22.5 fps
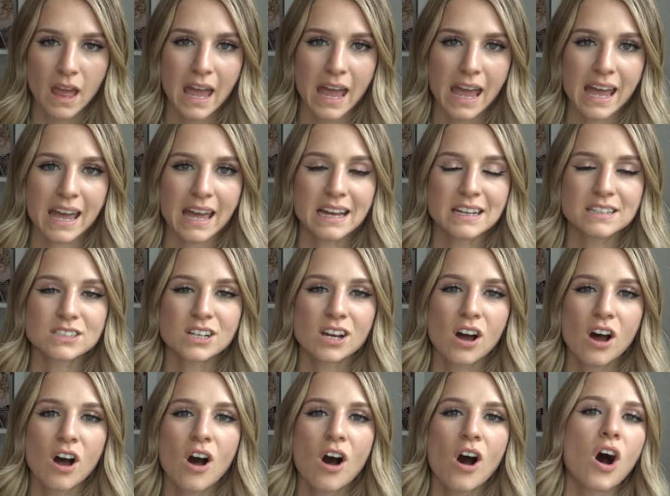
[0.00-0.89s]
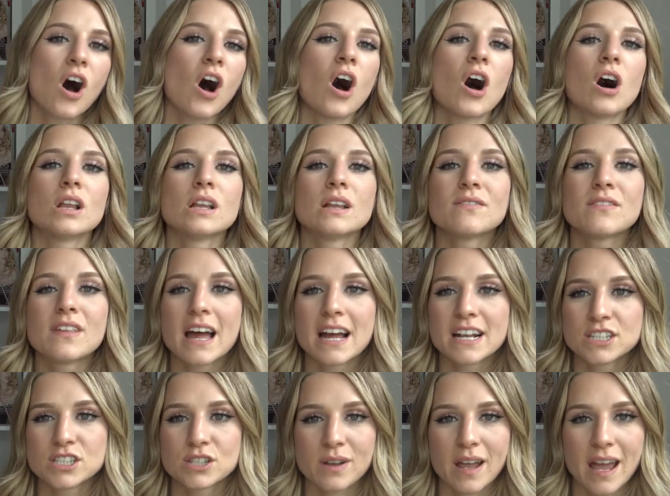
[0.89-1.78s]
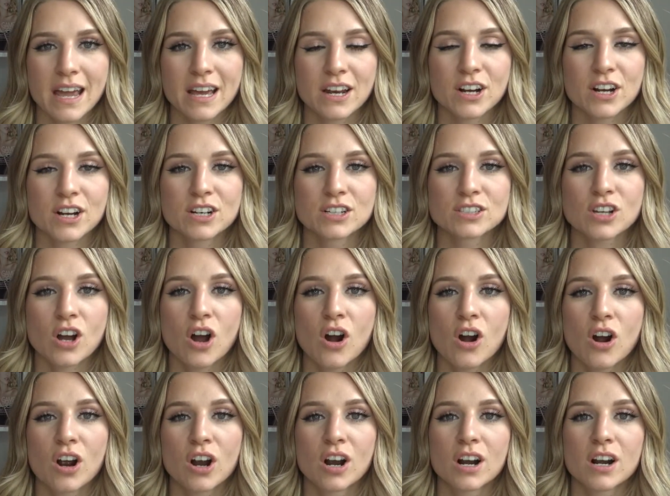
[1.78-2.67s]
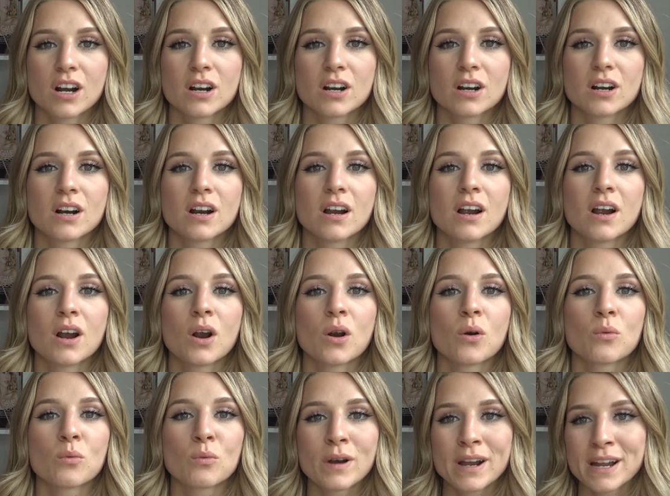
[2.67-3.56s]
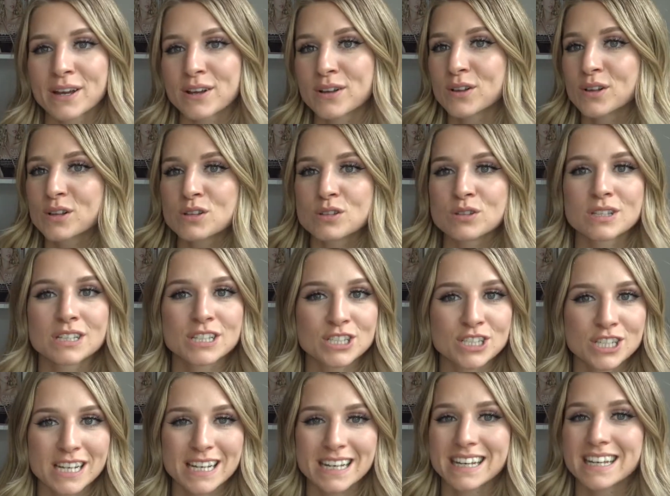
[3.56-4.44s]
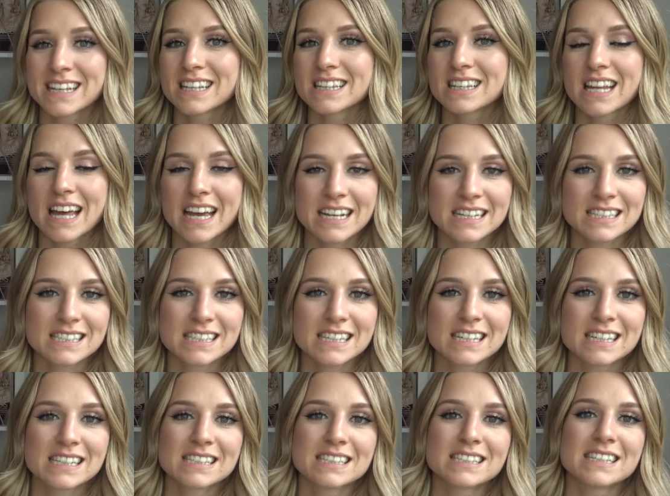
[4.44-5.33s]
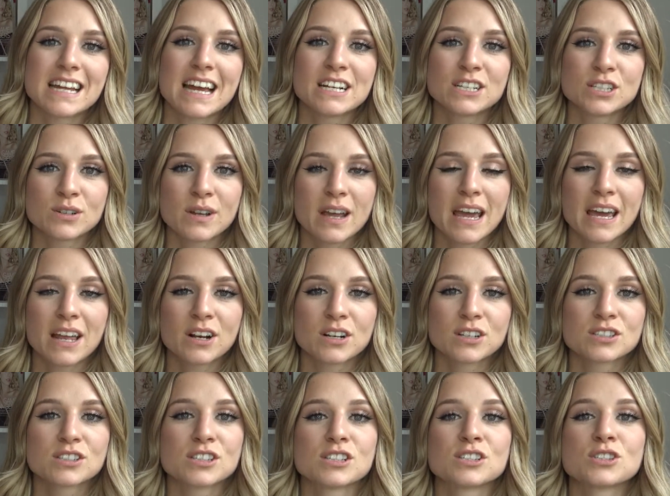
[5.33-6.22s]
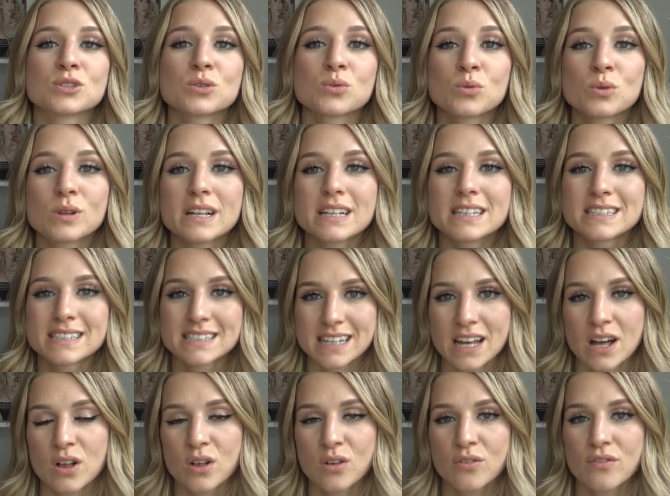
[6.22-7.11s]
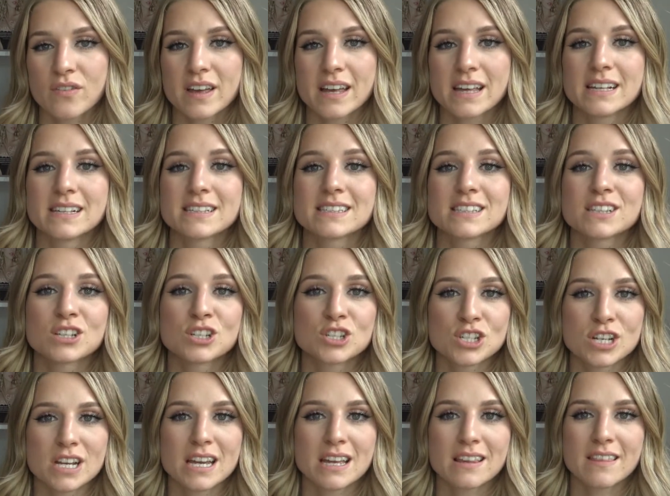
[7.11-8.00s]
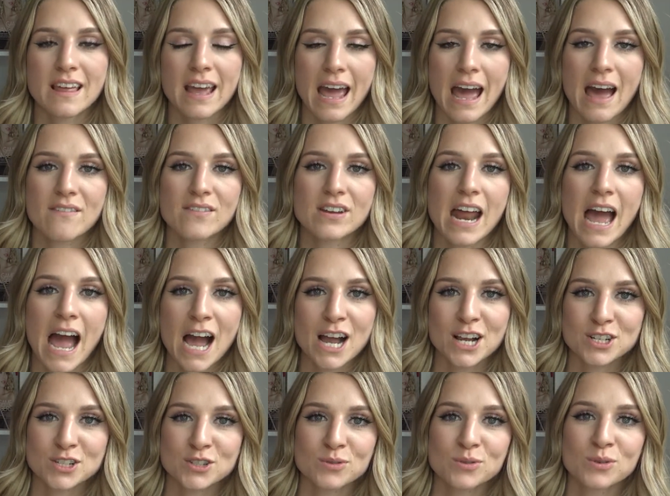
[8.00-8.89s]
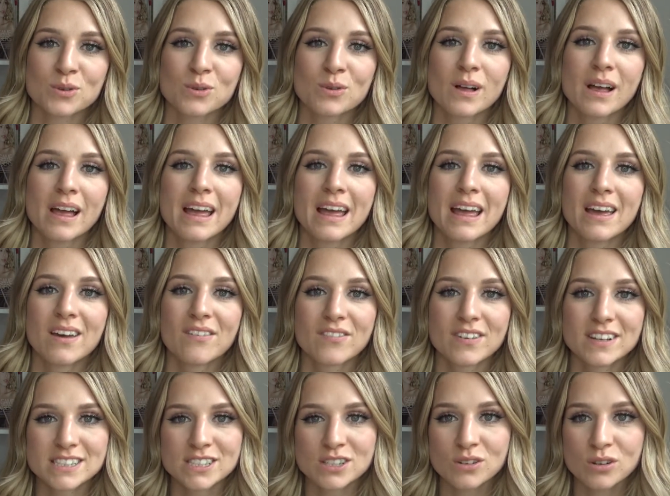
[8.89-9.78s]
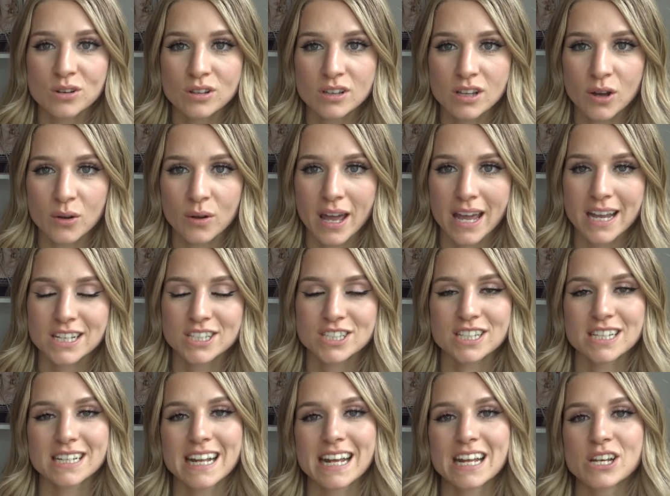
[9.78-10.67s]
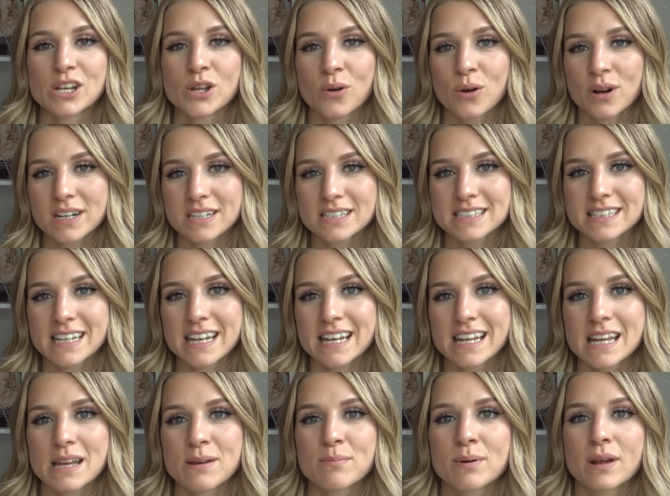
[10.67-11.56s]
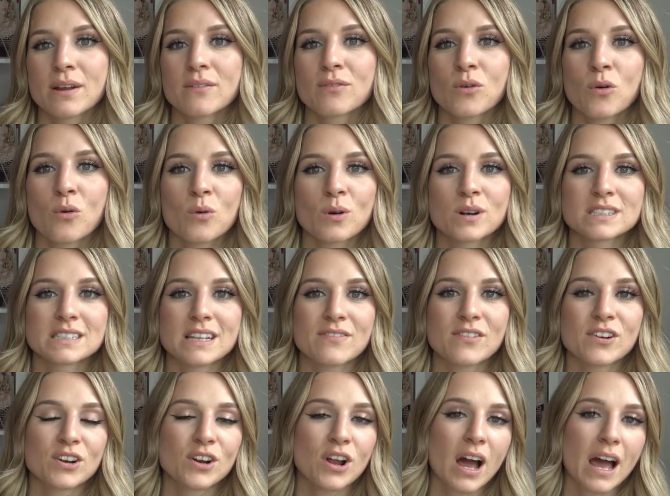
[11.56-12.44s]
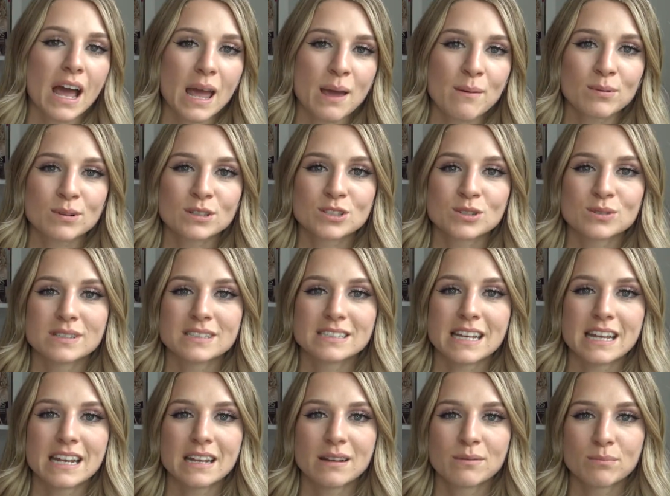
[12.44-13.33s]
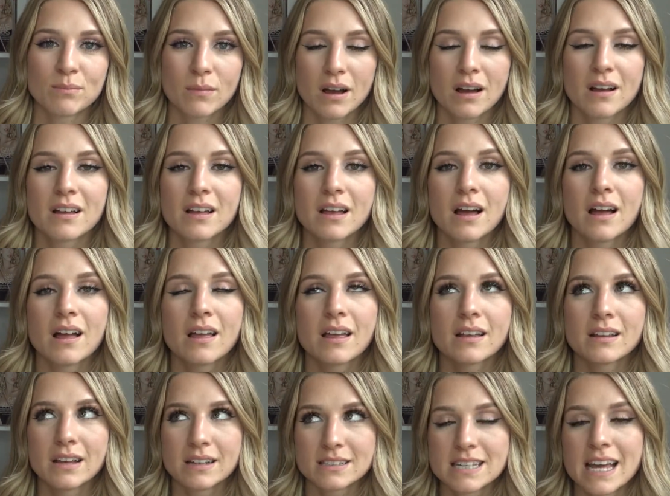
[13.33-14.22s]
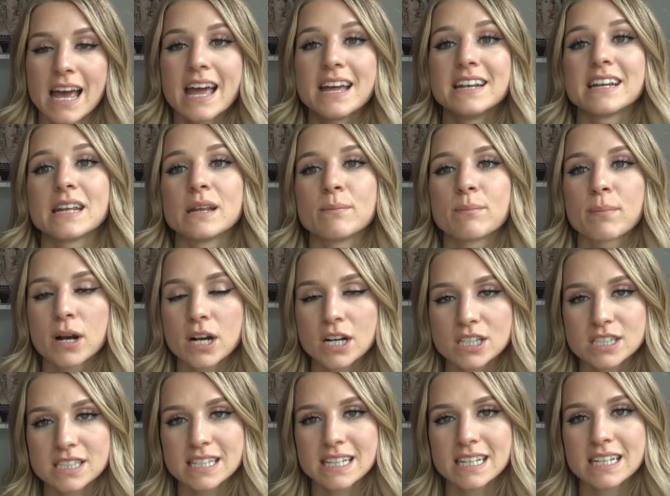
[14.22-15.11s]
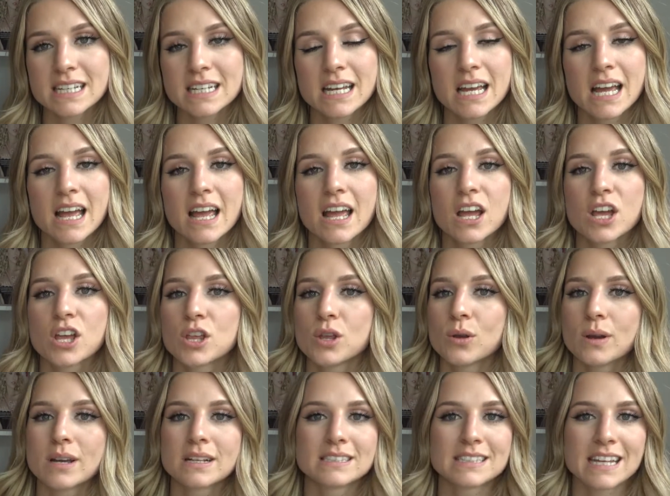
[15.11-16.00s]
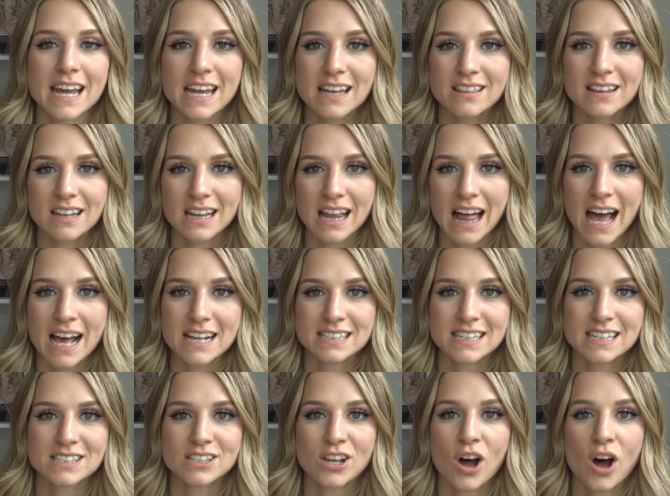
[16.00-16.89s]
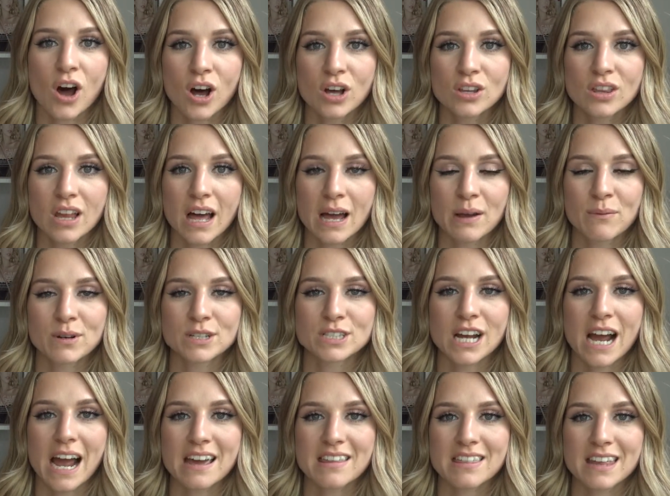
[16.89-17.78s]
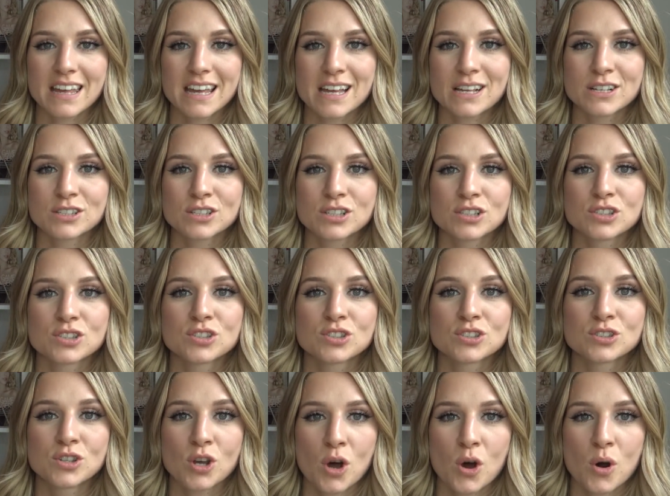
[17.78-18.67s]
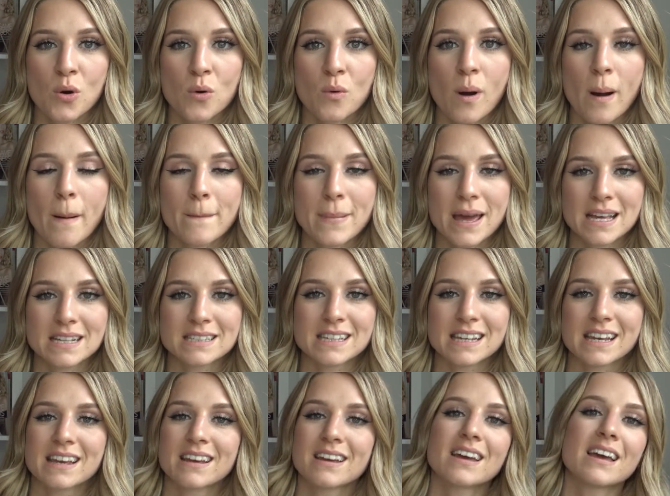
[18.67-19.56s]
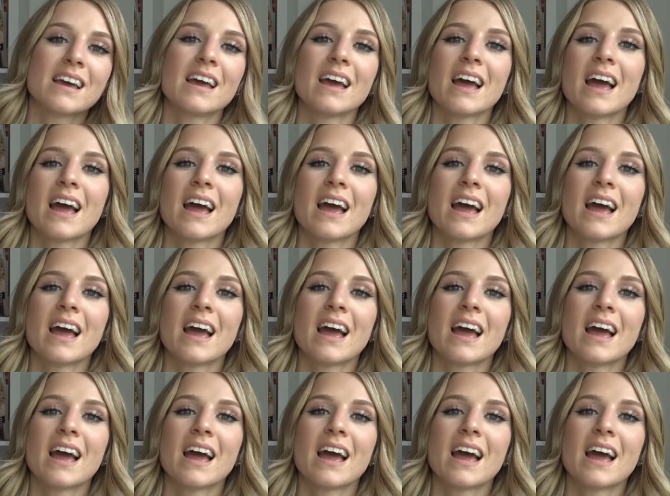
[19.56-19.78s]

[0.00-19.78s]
And all of the educators are real, legit, licensed educators. The school itself is legit. They have an actual physical location in New York City, but of course, if you're not able to attend in, attend in person, you can take the classes online, which I think is so amazing.